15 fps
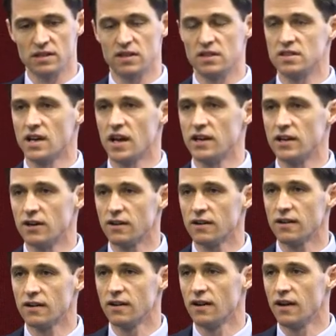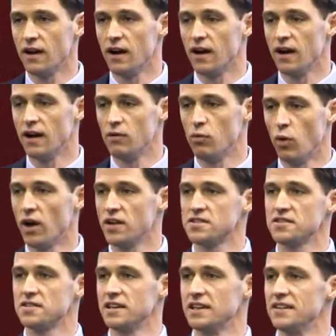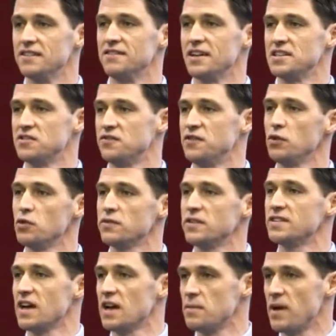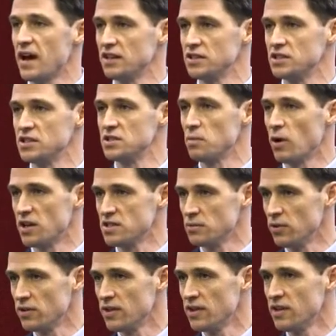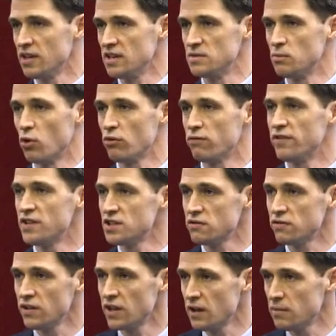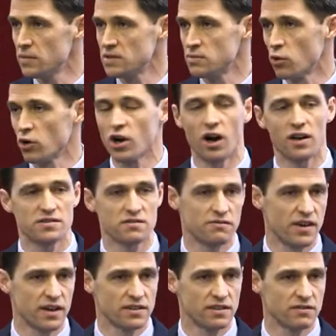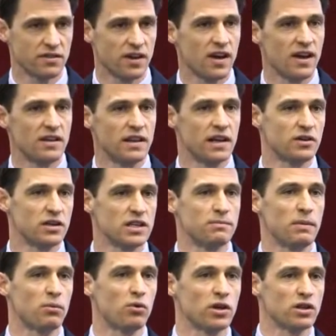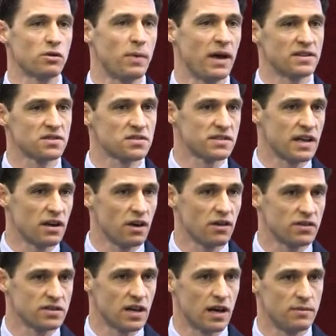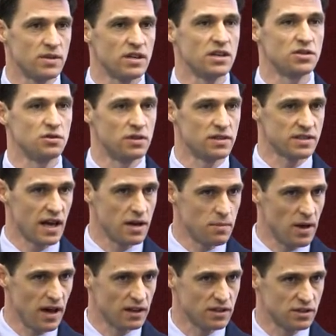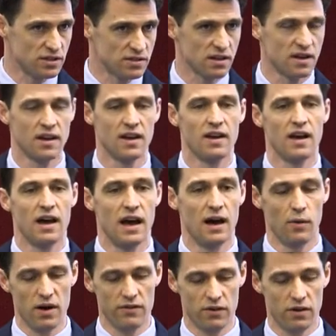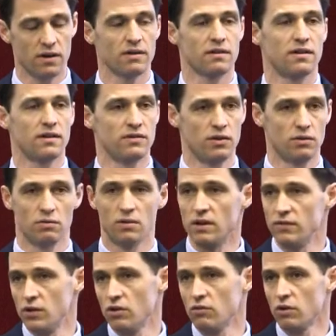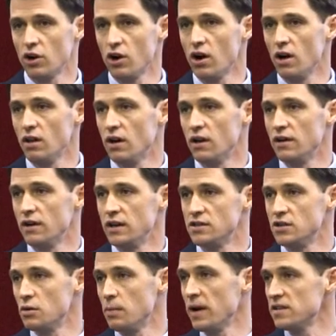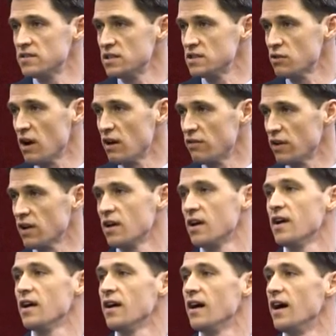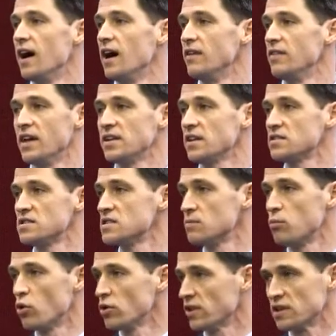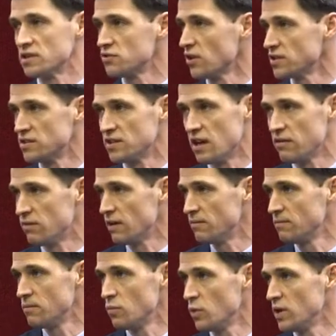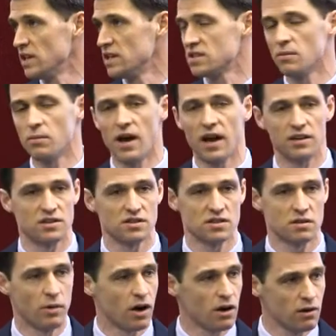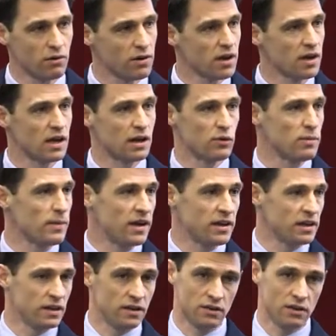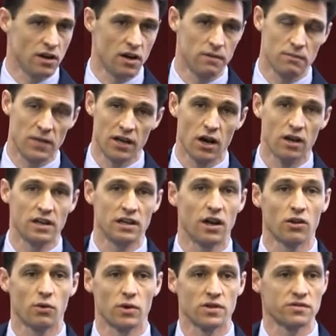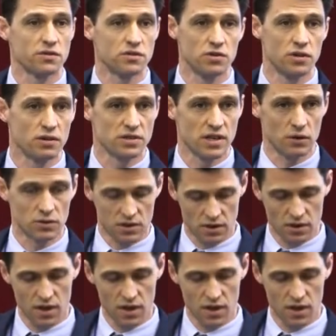the designer wants to give as few of the design packages as possible. It's more efficient for them, it's more cost effective. They don't need to be putting their pencils down all the time to issue design packages. However, if you recall our interdependencies graphic, that doesn't support the construction time frame. We need some packages tomorrow, and we may not need other ones for 2 years out.